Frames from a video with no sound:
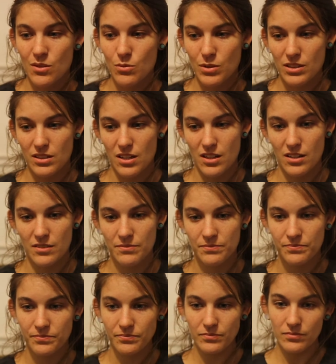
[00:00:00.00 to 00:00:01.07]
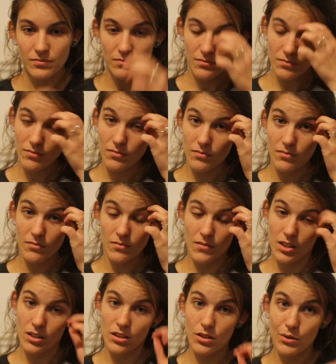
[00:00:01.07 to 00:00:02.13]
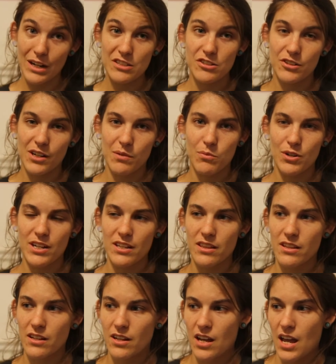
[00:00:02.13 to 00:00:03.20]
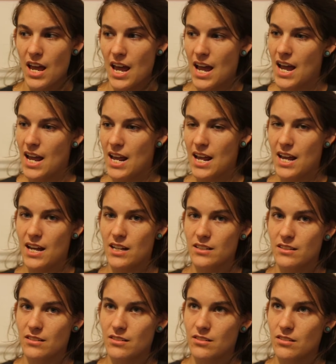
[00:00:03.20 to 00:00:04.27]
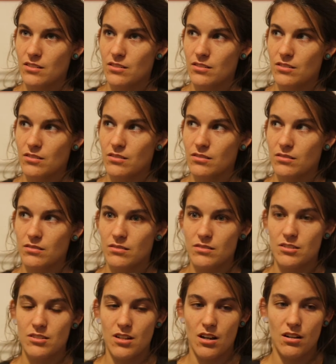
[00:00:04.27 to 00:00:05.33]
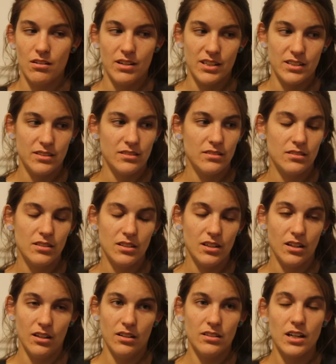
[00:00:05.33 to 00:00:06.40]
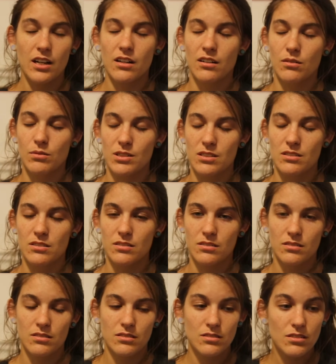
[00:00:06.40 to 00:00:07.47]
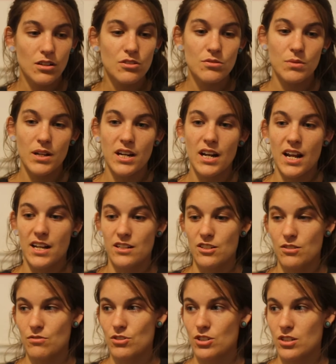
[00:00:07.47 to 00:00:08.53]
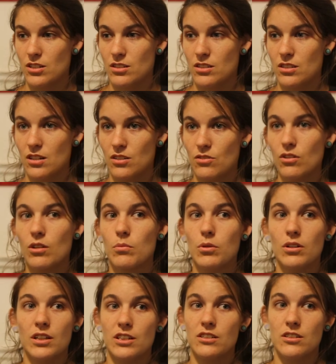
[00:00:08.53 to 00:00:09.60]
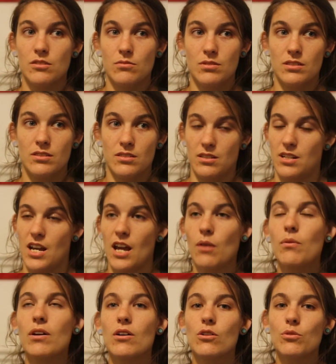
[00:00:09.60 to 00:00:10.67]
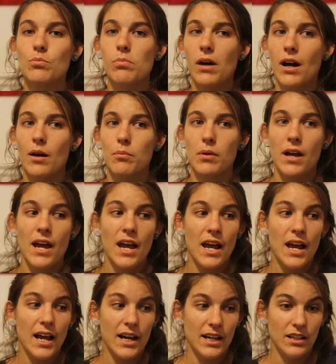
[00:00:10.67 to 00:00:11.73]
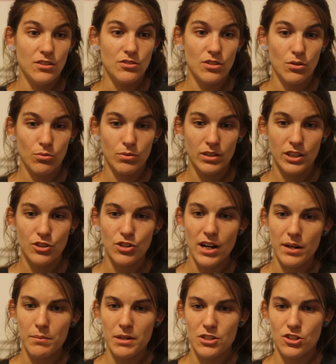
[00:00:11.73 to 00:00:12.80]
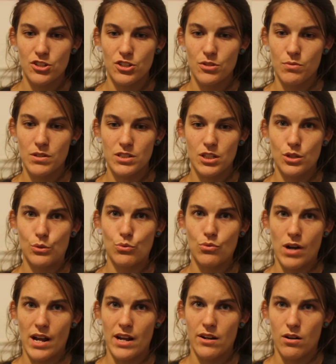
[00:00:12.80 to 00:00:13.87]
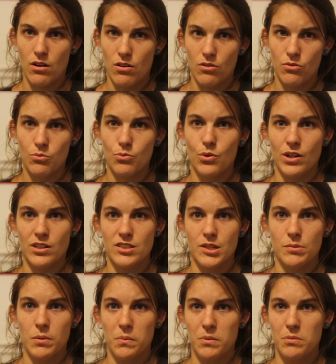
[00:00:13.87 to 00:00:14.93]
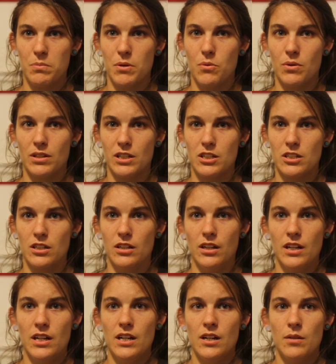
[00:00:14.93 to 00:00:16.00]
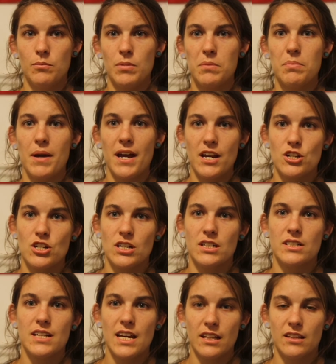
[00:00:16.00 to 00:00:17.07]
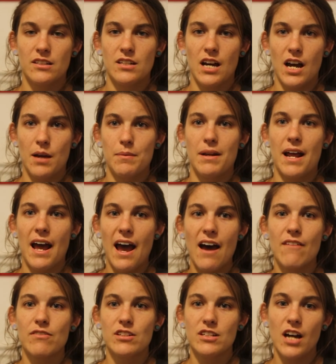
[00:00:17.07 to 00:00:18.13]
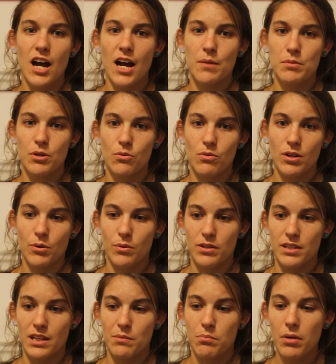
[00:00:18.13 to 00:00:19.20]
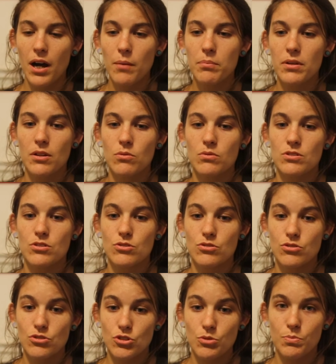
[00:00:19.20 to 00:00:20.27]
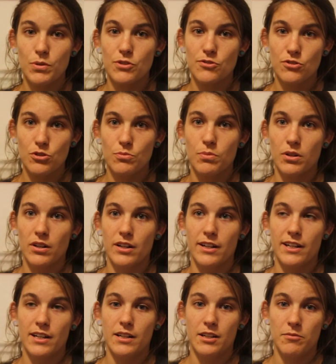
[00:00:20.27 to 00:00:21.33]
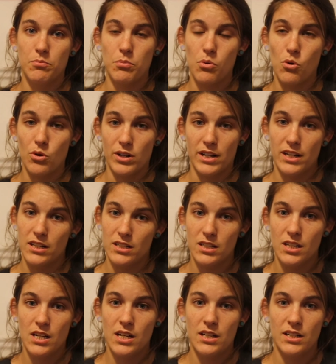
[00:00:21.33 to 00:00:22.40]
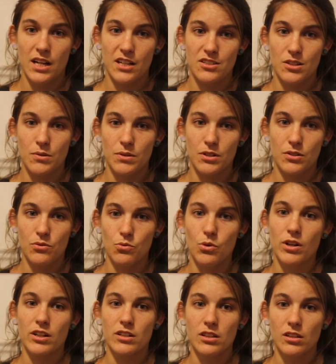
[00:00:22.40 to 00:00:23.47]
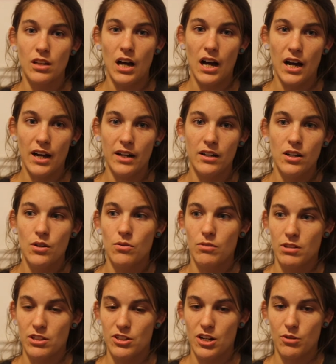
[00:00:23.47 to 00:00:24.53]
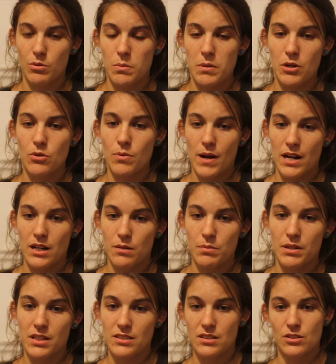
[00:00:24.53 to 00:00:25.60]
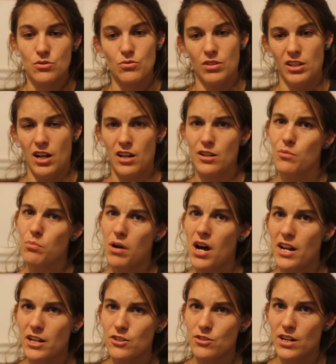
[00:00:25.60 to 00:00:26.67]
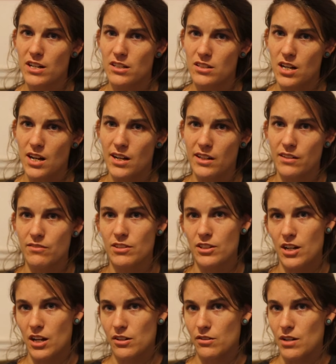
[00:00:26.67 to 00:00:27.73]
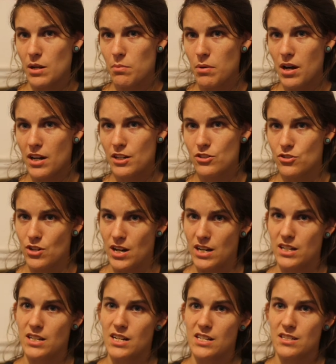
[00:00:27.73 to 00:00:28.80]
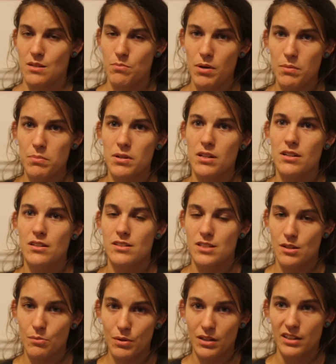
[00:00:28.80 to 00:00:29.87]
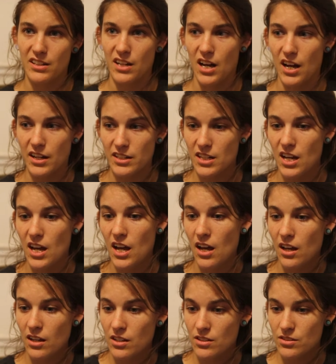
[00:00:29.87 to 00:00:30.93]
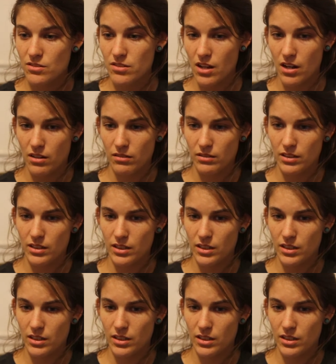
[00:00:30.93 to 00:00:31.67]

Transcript: with the rescue I'm with. And so, that girl was so sweet, and she was just adorable, and she was an 8-week-old pup. And so really trying to make sure she went to the right home where someone would be willing to be patient and take the time and have the time to work with a puppy was super, super important. Not someone who worked a lot, where the dog would be created, because then it's really hard to potty train a dog if they're not already potty trained, and as a puppy, typically not. So,